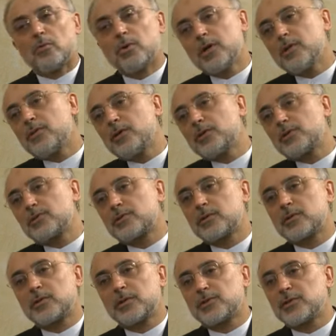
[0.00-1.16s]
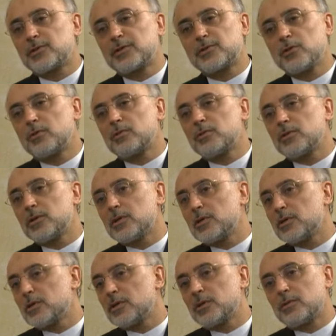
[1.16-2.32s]
Well, this is his
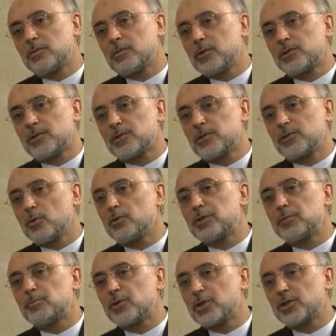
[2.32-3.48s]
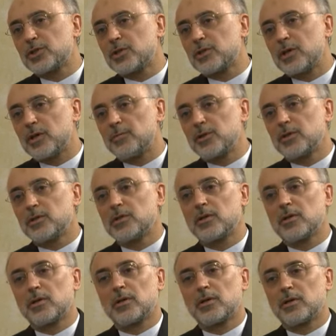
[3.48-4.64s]
own impression. I mean,
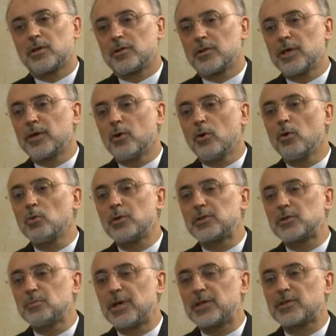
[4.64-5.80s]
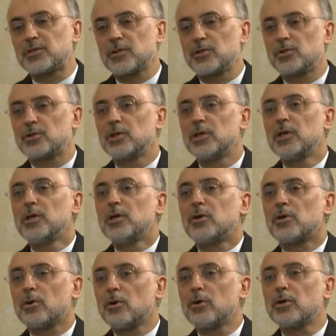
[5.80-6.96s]
they always make such
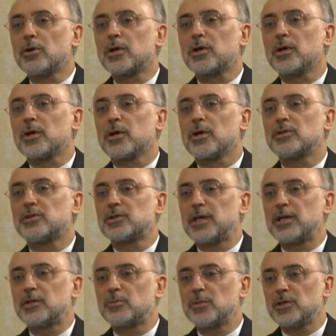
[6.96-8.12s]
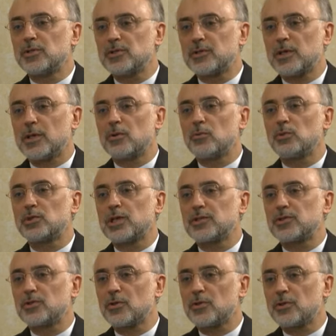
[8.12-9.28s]
wrong statements which
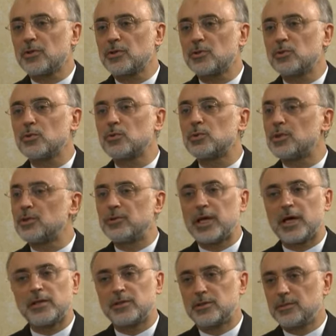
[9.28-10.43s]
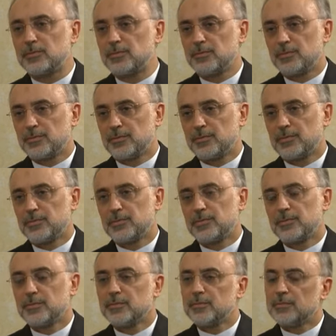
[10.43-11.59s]
has nothing to do with the reality.
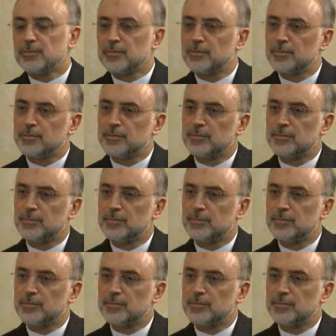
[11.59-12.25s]
Does this